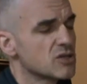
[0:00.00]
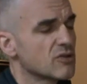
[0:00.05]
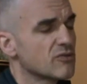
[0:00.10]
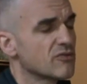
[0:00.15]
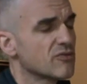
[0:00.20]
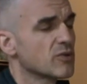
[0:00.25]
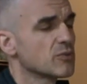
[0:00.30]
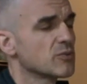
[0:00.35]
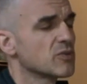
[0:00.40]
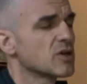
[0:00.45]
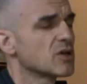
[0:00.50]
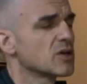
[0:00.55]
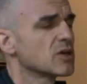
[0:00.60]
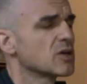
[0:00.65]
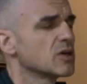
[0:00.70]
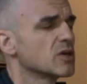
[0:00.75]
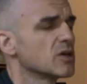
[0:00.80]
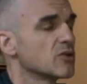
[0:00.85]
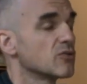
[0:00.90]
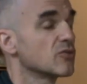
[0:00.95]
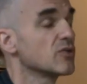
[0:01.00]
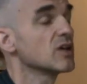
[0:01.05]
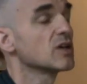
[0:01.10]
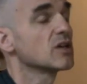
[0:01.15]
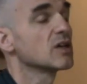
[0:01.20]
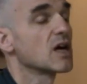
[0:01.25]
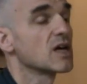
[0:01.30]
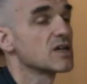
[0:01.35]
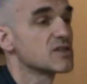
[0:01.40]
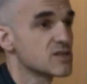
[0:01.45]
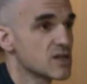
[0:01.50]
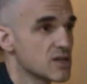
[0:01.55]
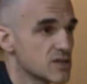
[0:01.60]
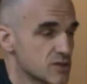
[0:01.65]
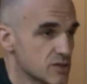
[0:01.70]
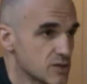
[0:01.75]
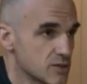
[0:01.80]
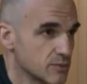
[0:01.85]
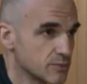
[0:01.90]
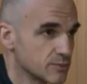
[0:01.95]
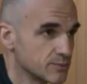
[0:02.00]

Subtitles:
and from their realization.